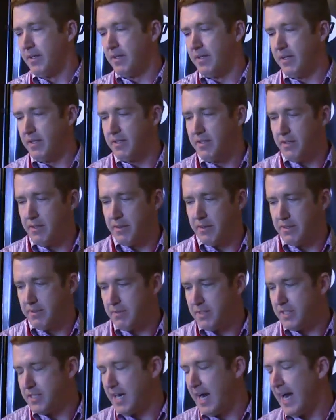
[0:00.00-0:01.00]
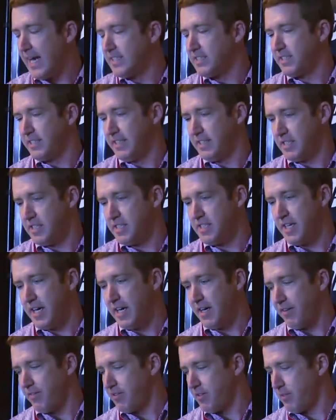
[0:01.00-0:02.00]
the, the chassis
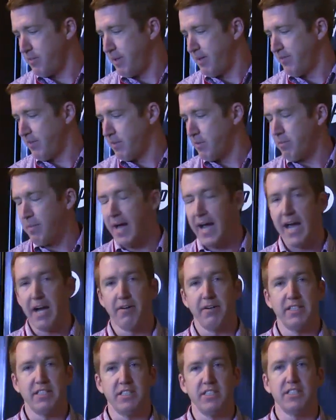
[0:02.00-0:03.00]
itself, to beef up the batteries,